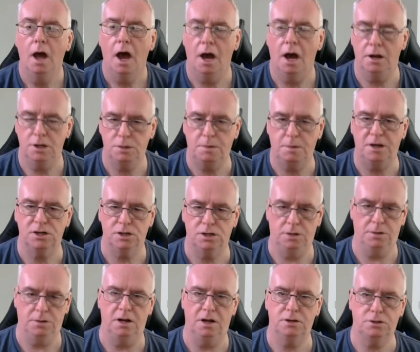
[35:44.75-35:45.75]
and
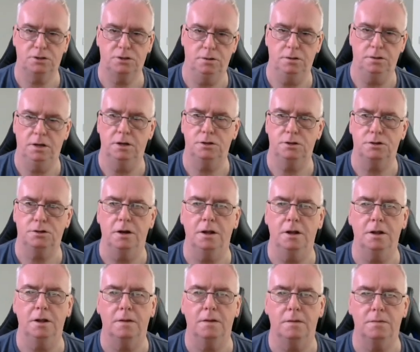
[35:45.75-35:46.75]
especially the last 2 years
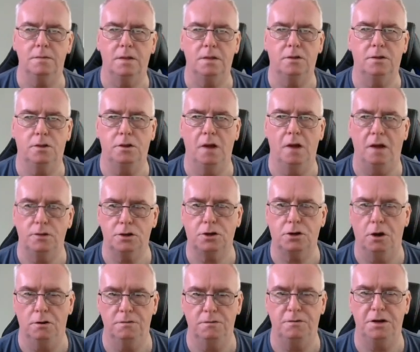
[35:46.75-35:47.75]
during the
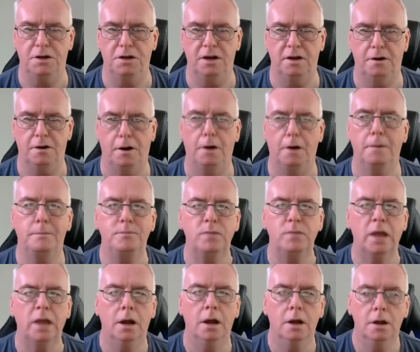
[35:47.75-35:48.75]
COVID era.
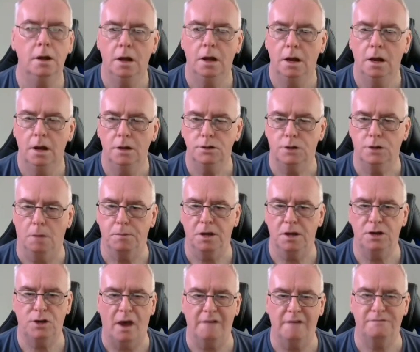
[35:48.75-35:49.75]
So
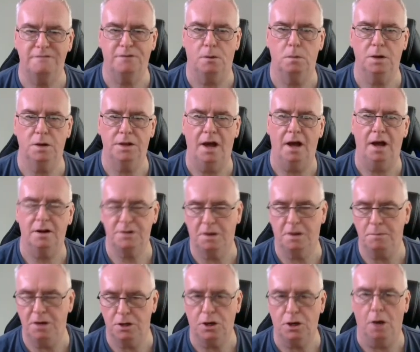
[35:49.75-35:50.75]
please have fun with that and
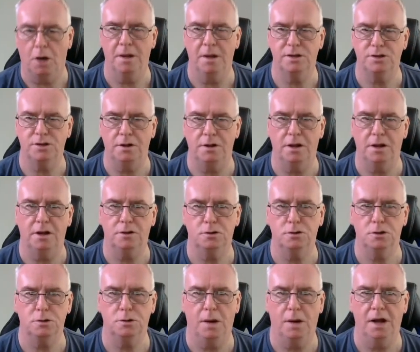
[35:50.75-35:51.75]
give me your comments on that
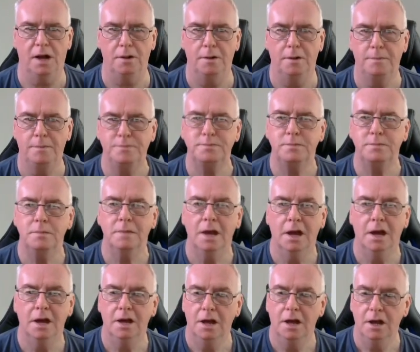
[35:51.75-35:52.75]
as well.
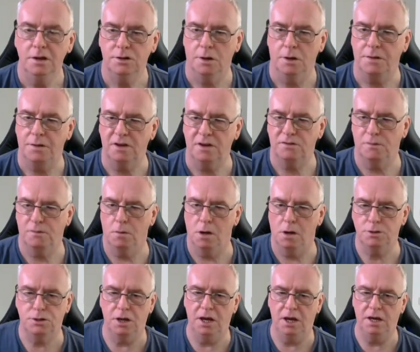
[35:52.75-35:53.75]
So thanks for
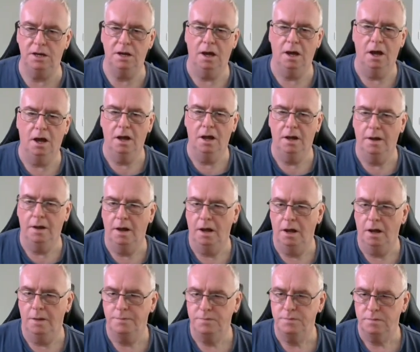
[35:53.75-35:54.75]
watching.
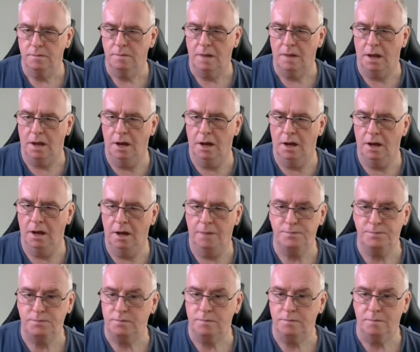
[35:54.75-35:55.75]

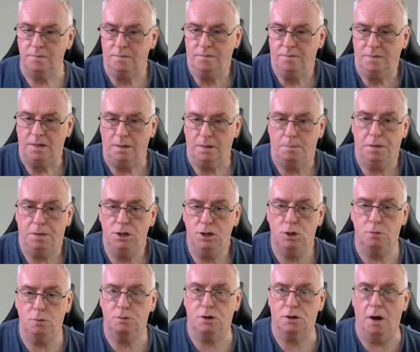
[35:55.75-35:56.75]
Please
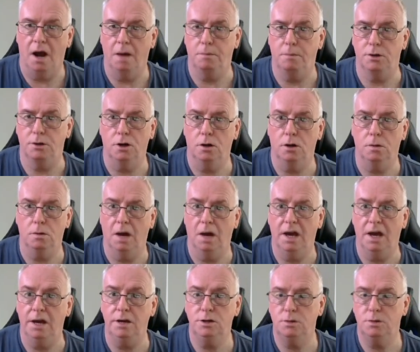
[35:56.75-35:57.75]
subscribe as
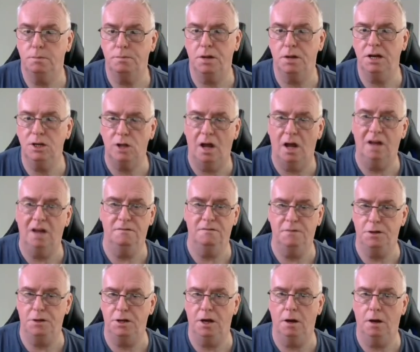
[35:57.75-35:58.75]
always. Please like the
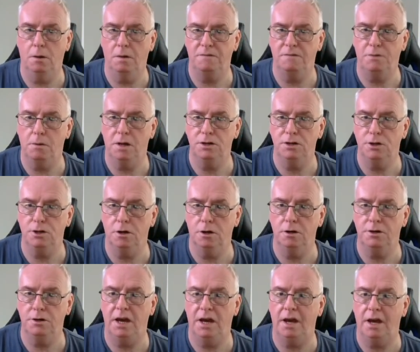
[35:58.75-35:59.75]
video if you
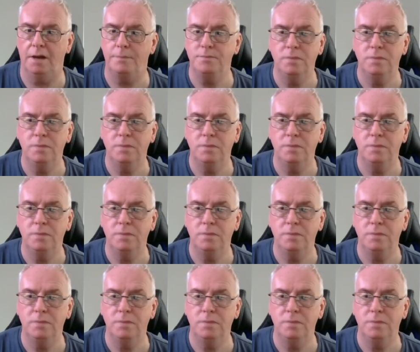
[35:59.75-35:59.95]
enjoyed it,